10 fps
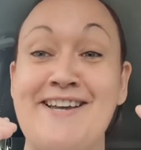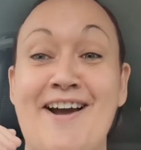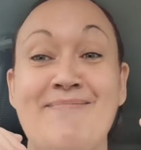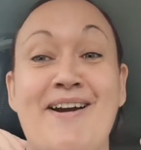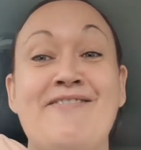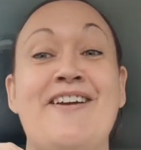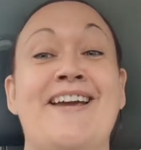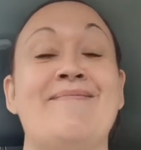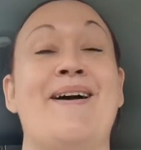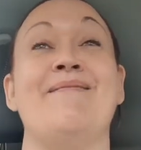time I
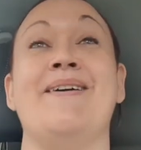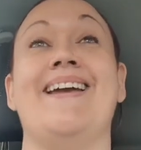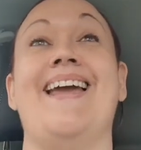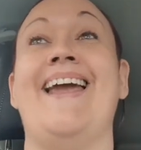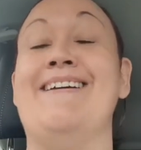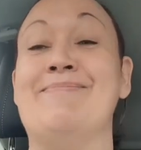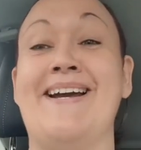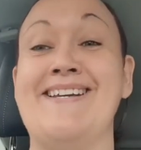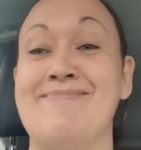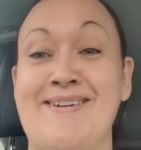think about Mick. He
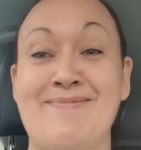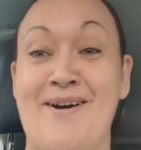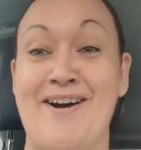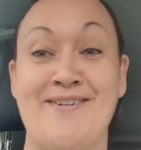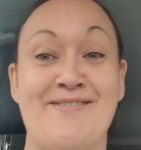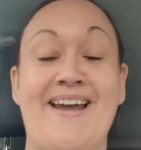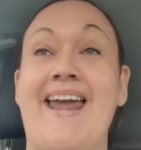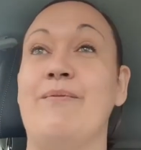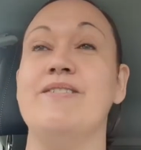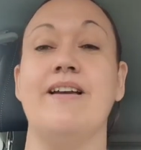makes me smile.
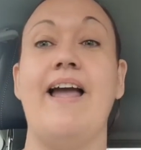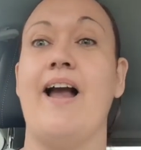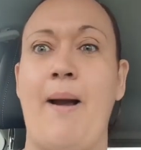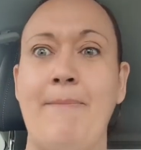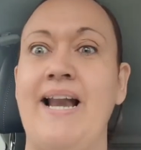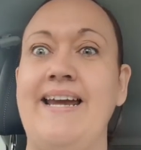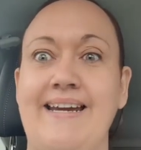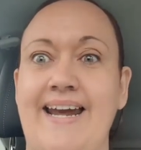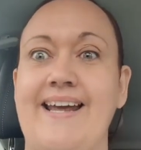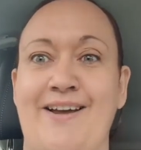He was a
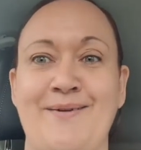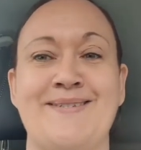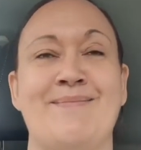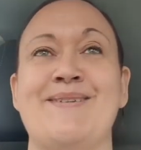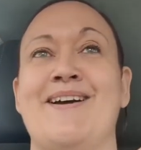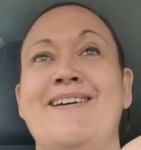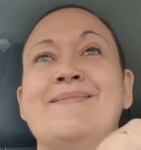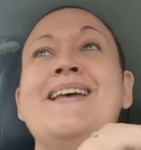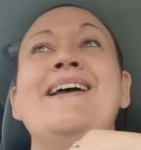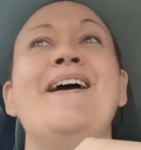complete git though
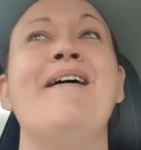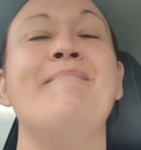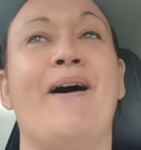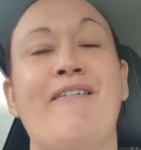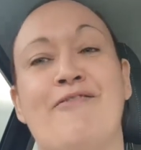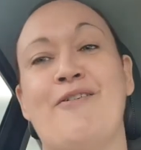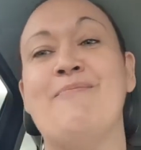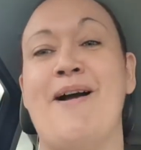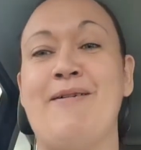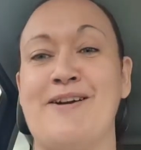sometimes, but for all
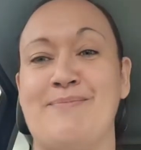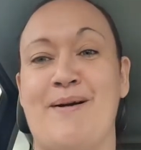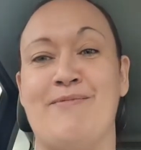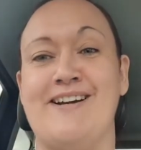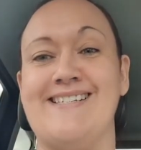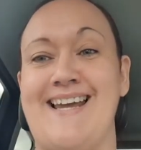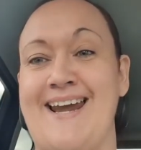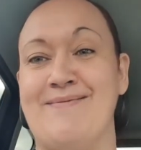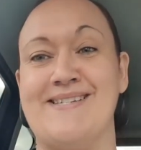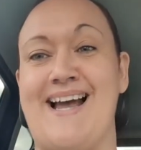my good memories,
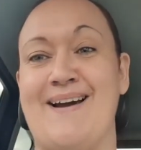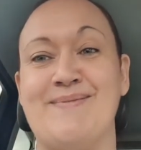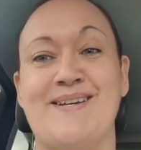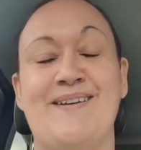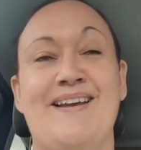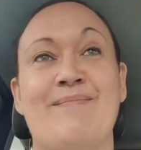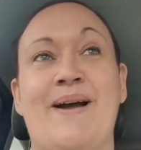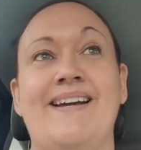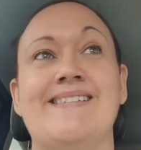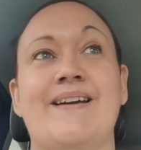he was absolutely
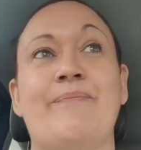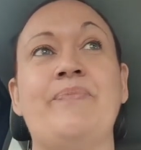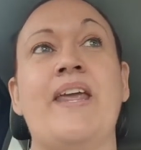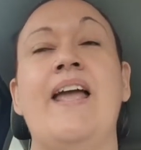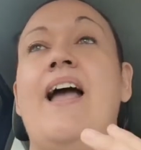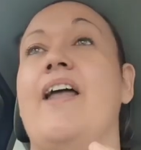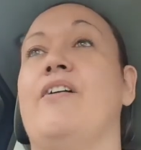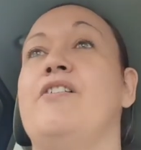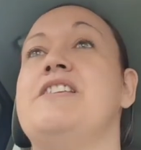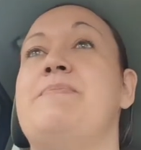amazing. And
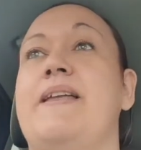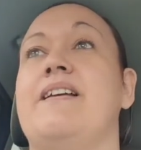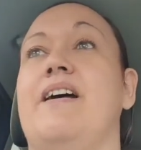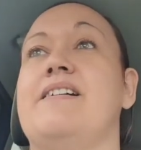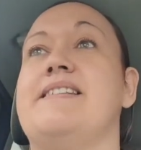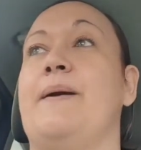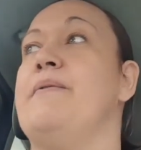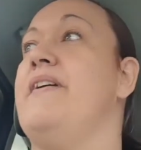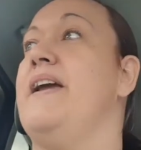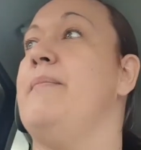I got to spend the last day
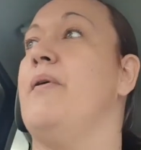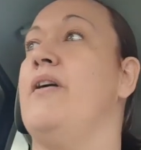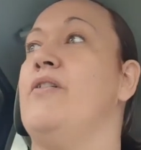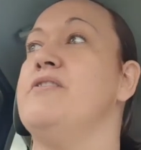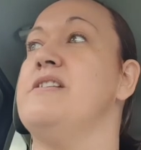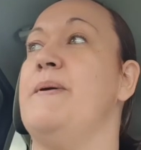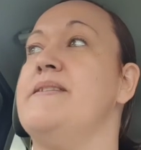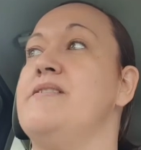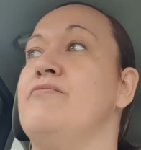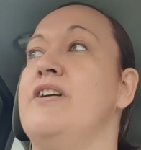with him. I got to
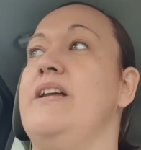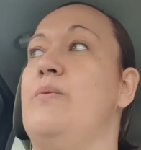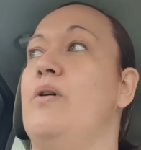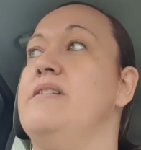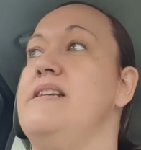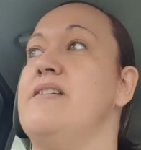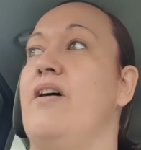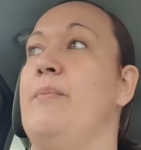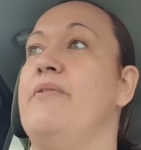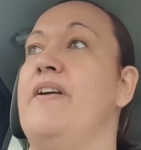spend some really quality
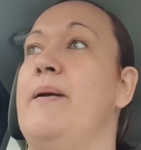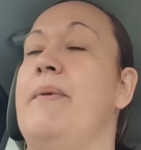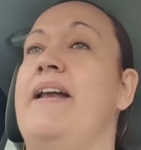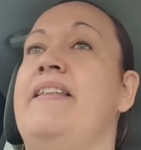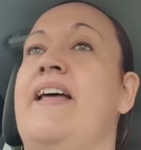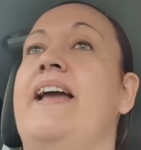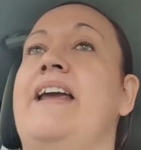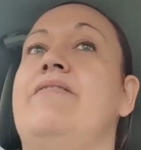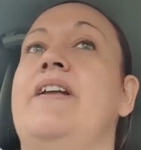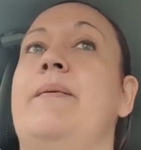time with him. And in that
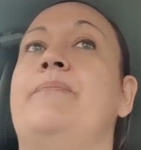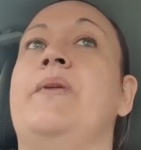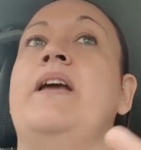evening,